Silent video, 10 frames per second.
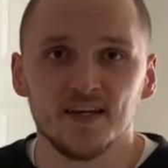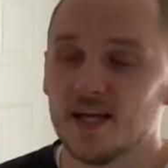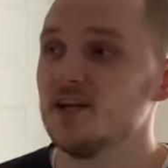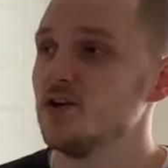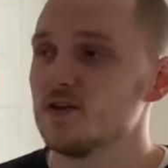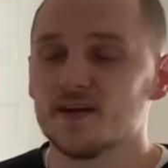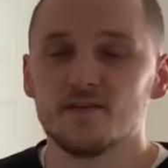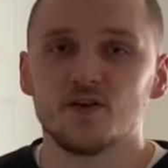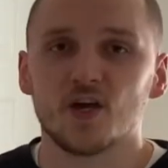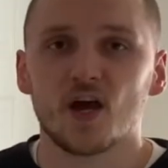He knew that
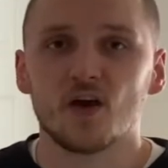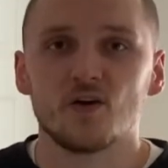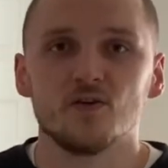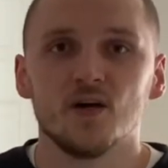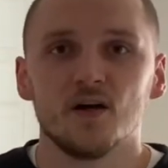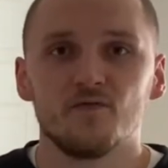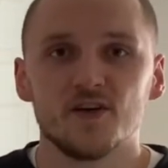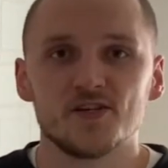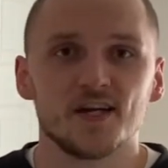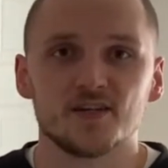if you go
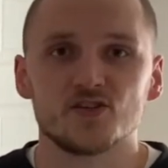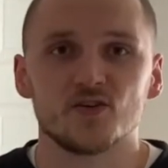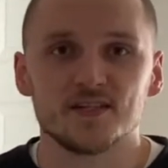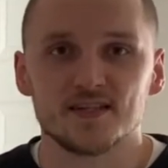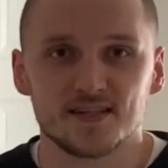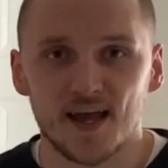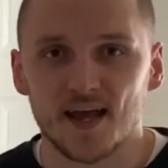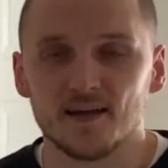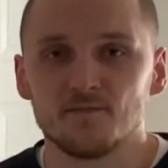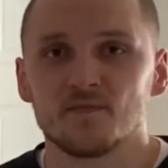fishing during the
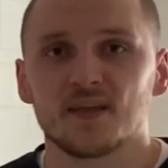day,